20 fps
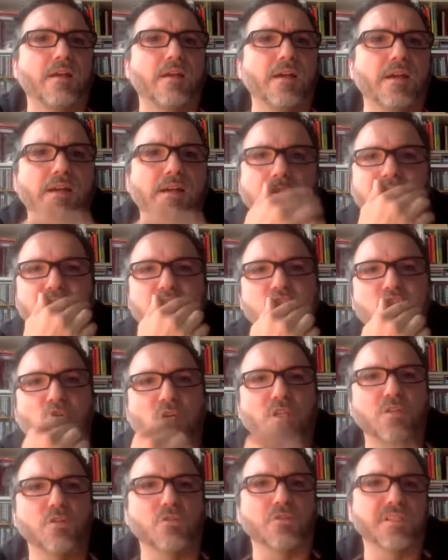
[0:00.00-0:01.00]
A
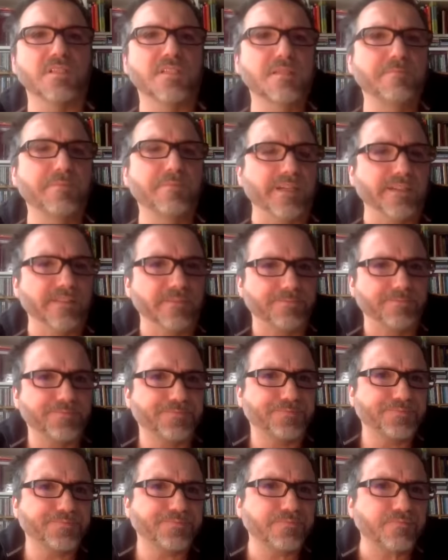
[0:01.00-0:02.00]
short look at Spain.
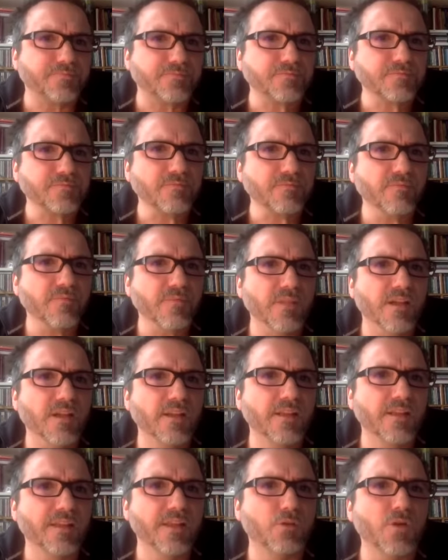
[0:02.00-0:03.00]

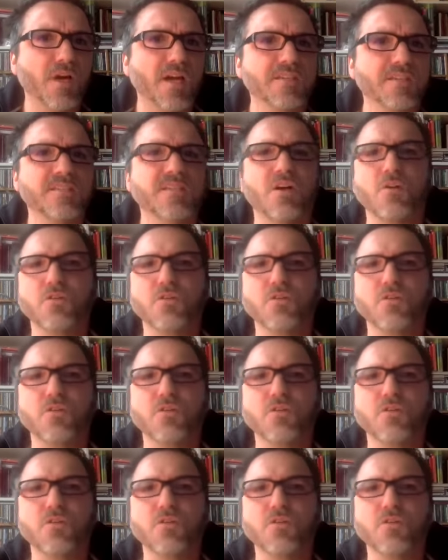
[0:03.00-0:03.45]
The rather